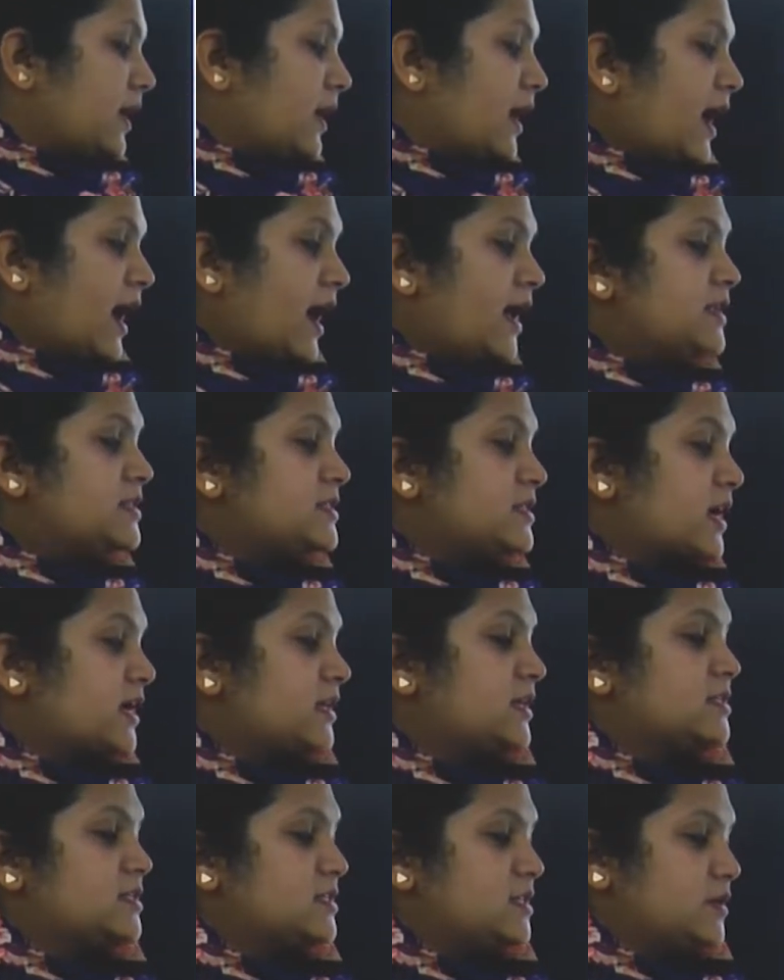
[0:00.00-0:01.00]
and
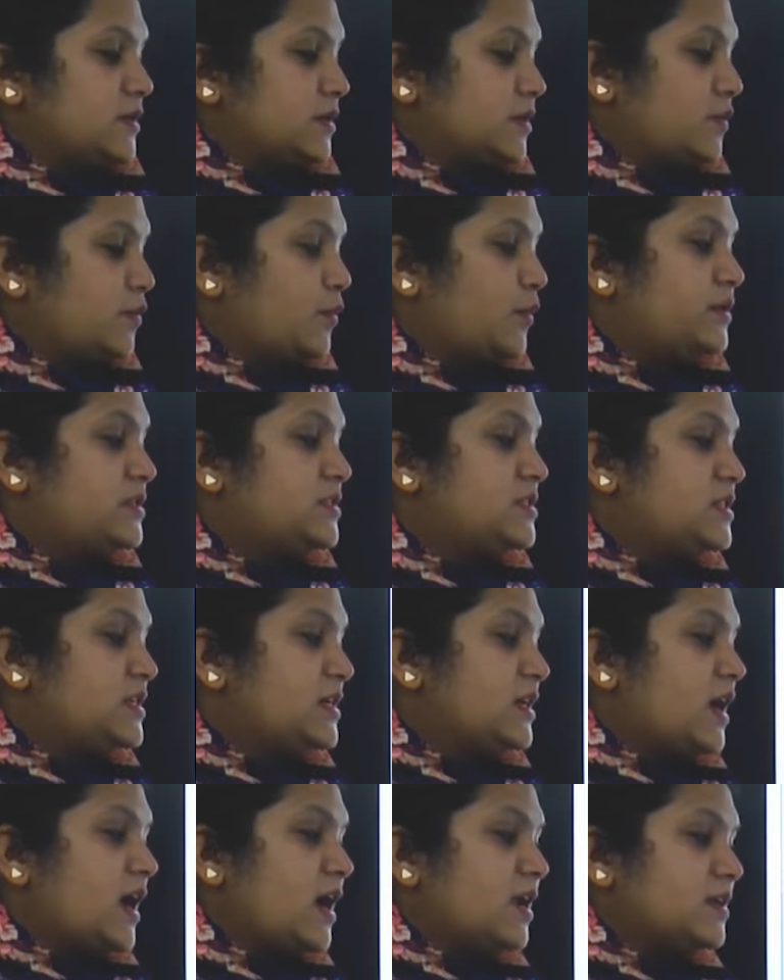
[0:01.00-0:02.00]
Tata Tea with
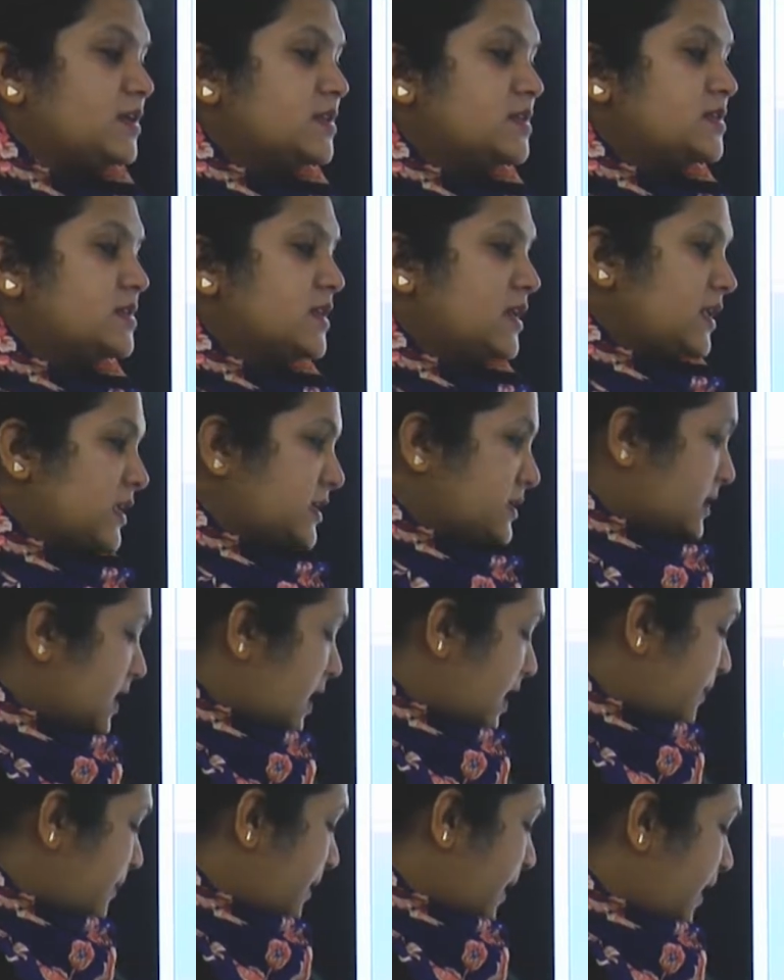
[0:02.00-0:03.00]
tea gardens in
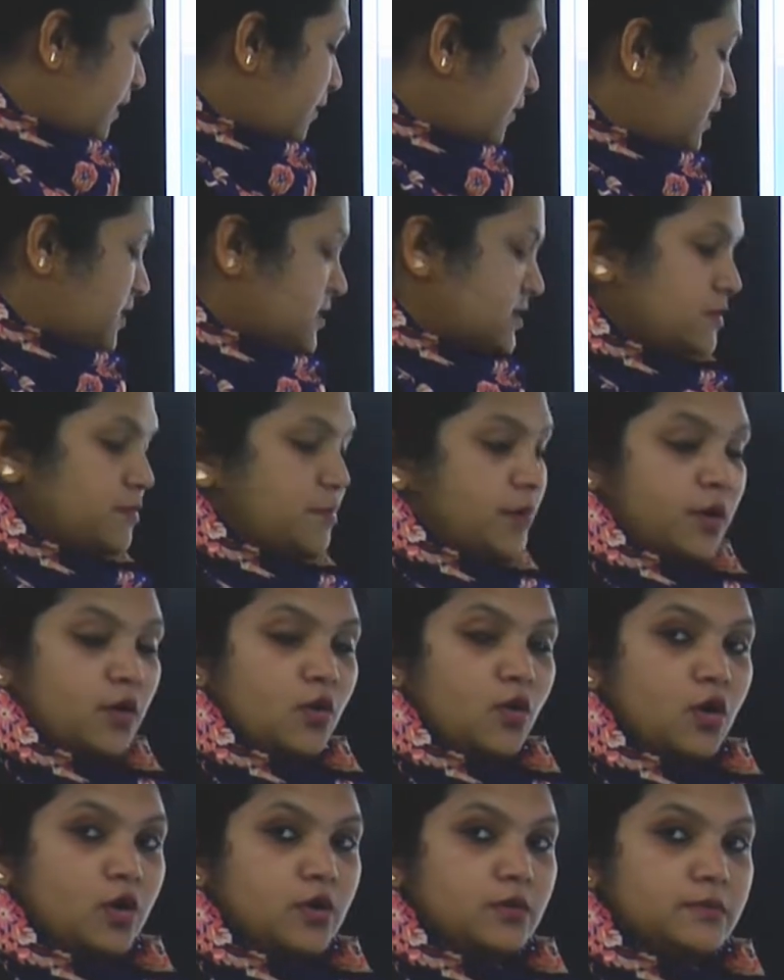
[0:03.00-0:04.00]
Assam and West
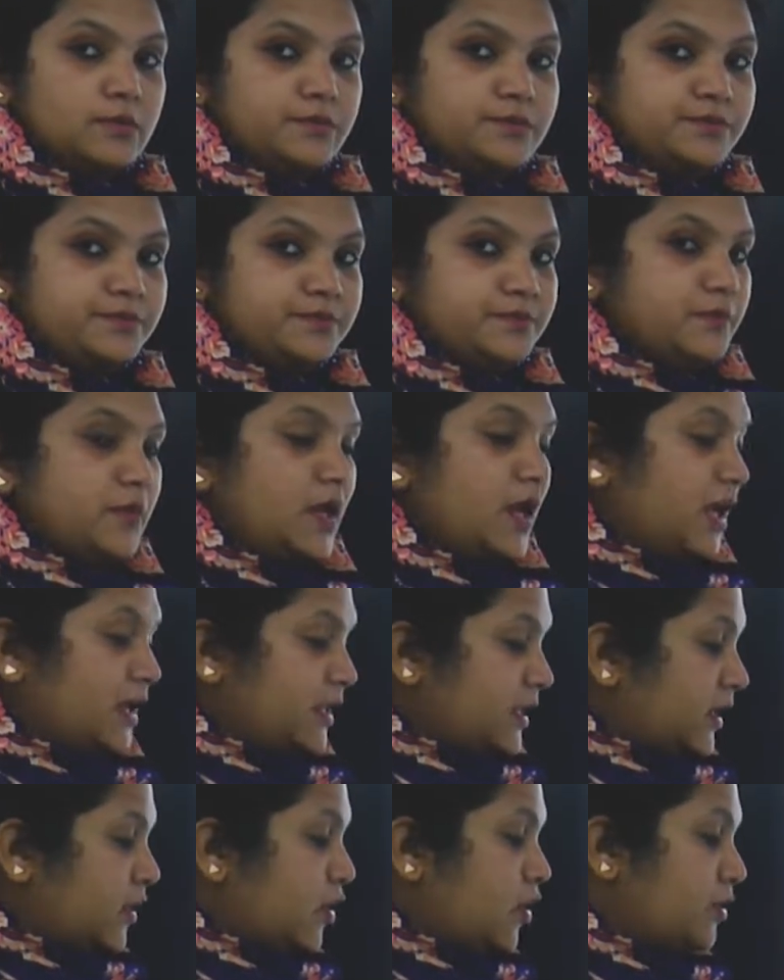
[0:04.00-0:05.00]
Bengal.
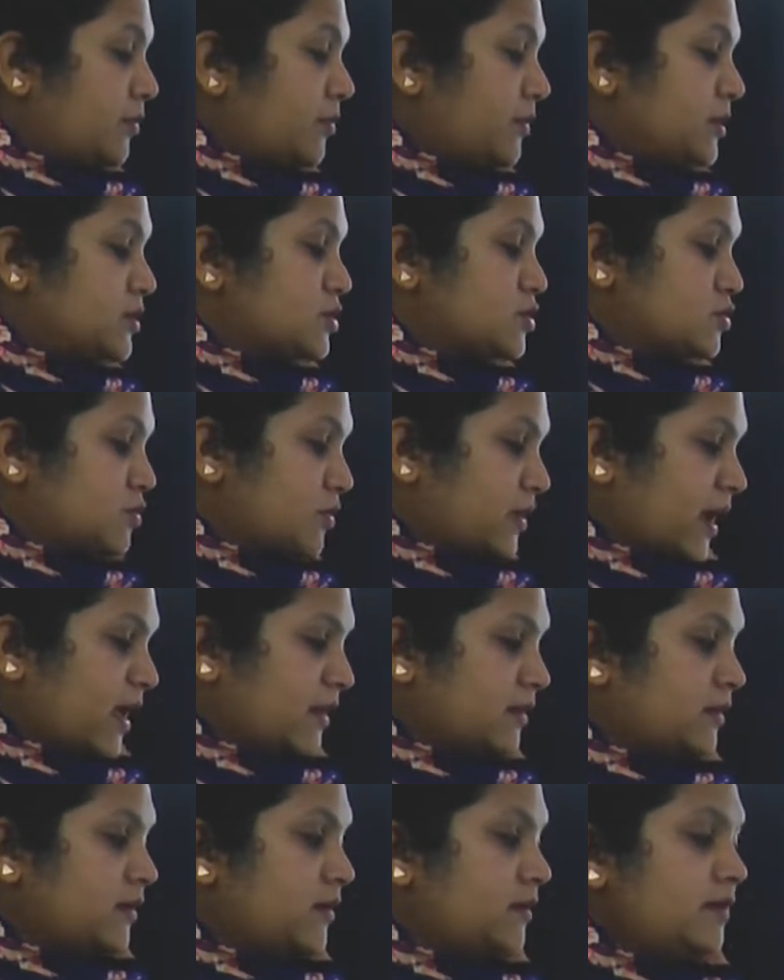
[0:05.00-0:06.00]
They got merged
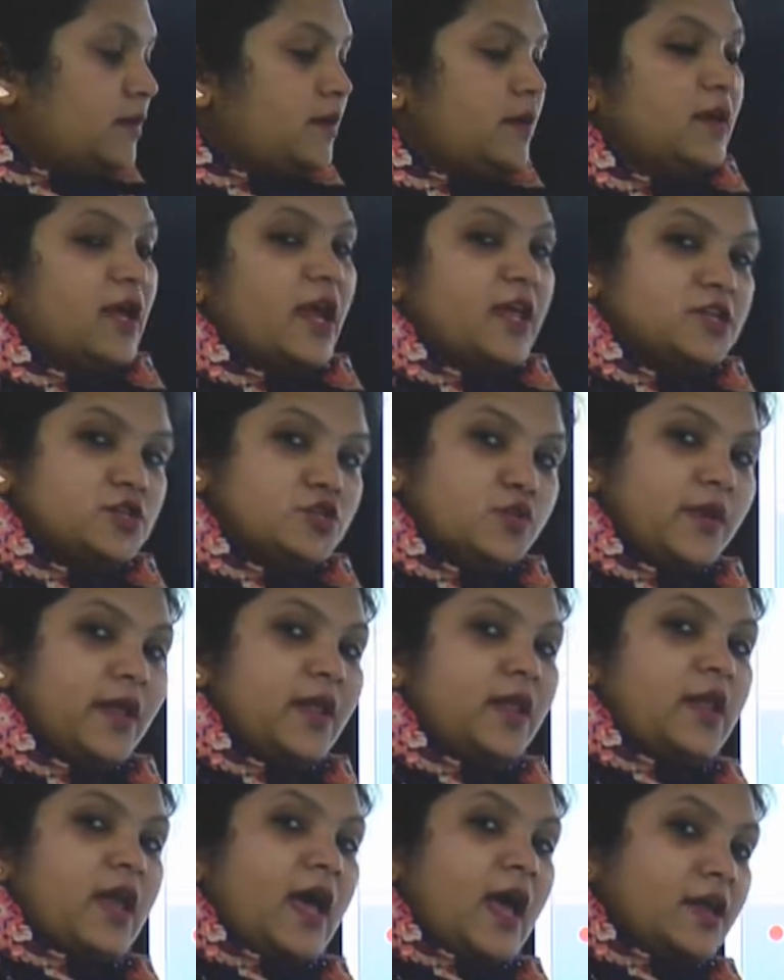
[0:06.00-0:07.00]
together.
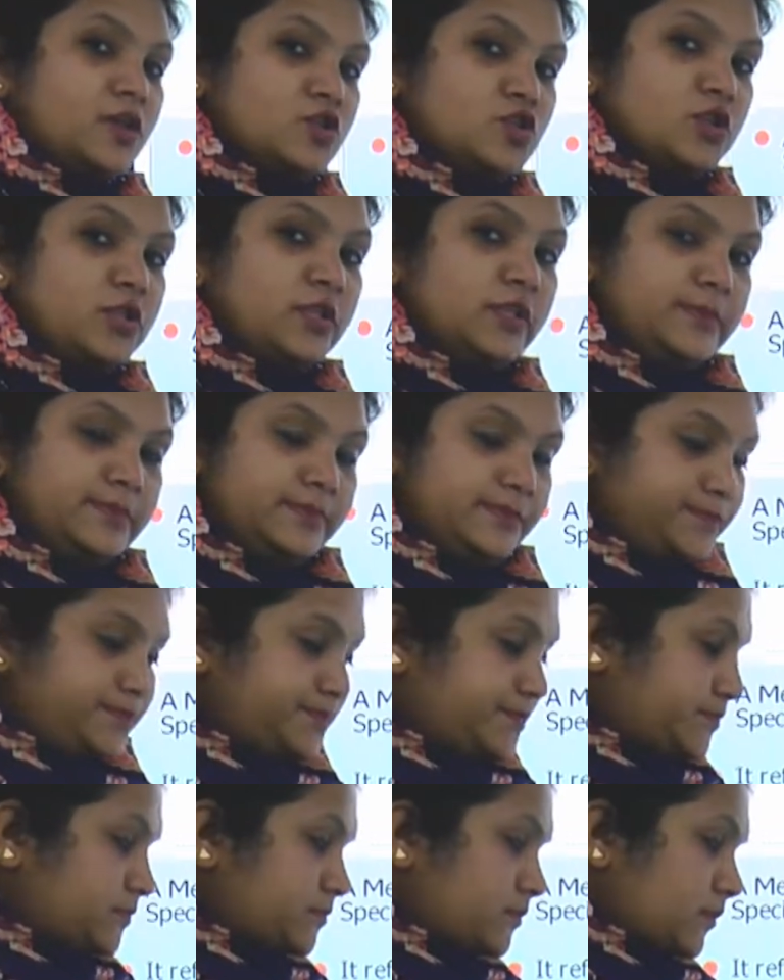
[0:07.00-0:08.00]
HUL actually
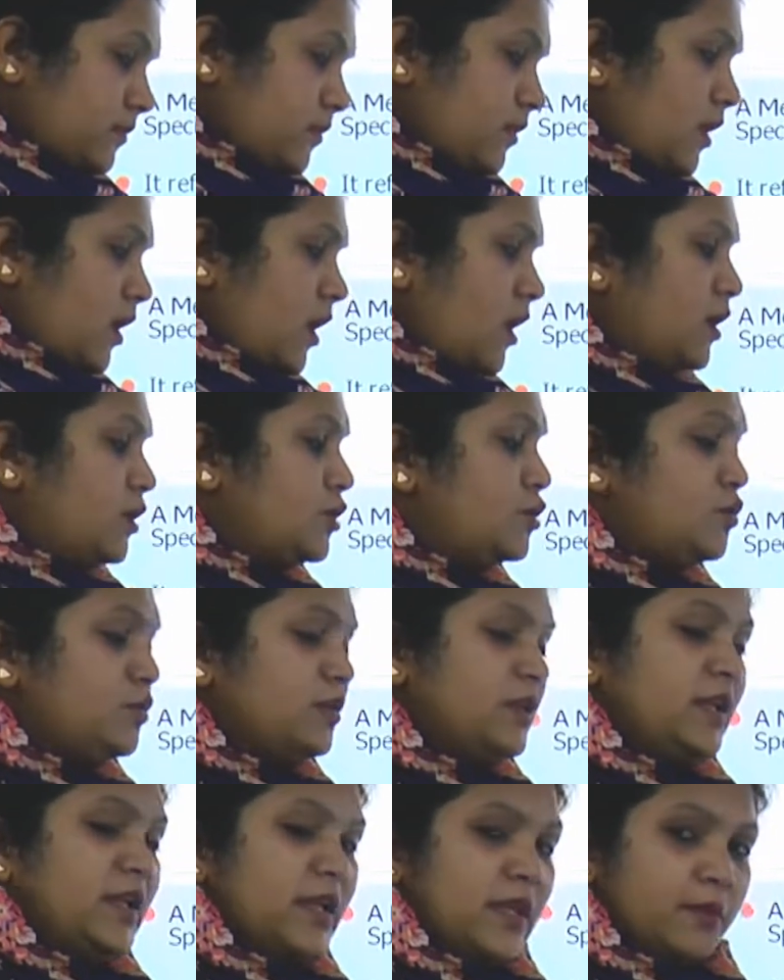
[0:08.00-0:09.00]

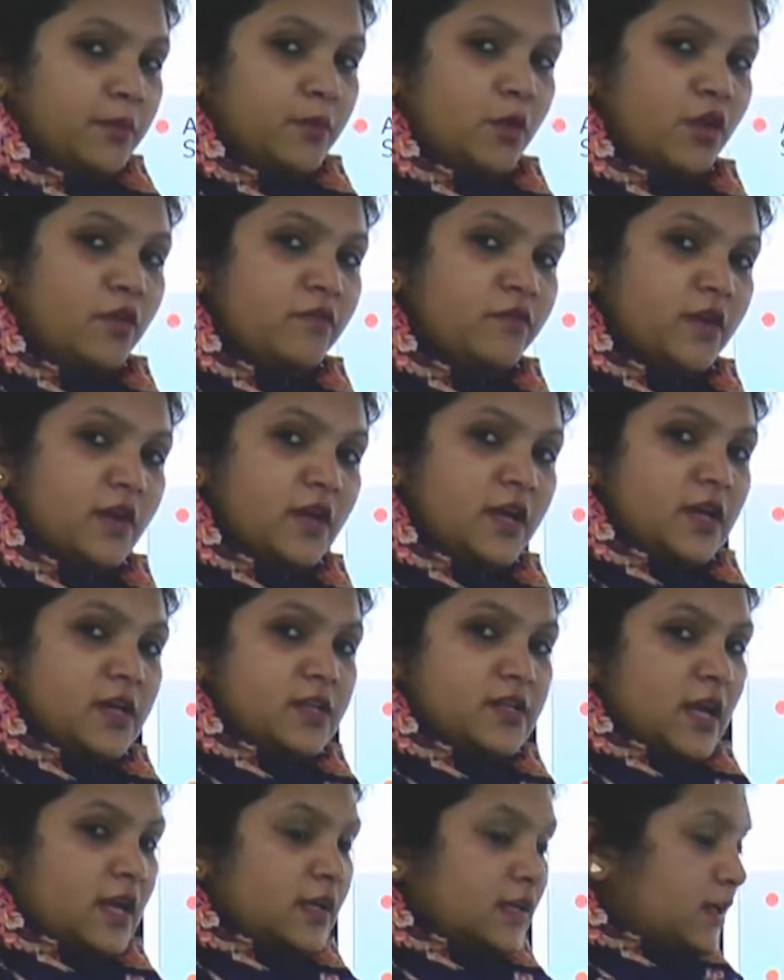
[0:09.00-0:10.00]
took the name of
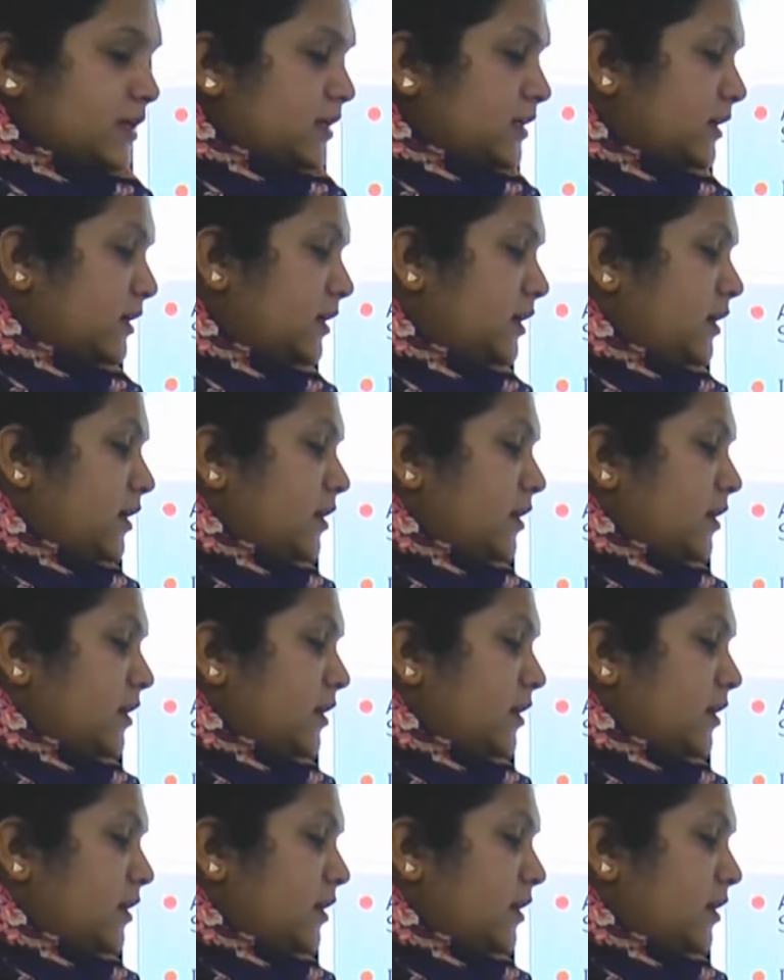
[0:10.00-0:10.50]
Tata Tea.